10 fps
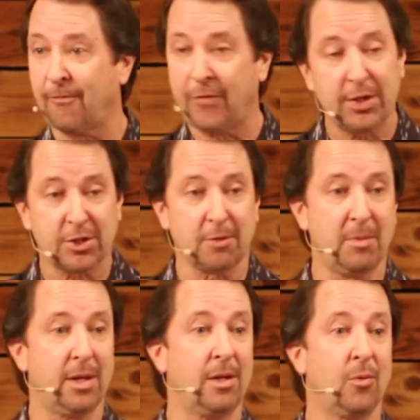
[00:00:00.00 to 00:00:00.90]

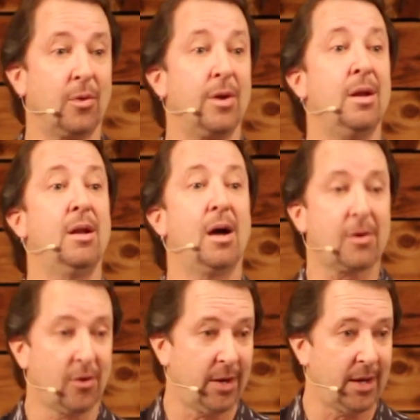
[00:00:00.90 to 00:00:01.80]
fishermen that were
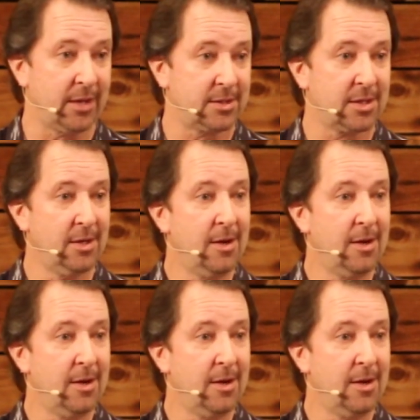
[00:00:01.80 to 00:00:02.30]
knuckleheads,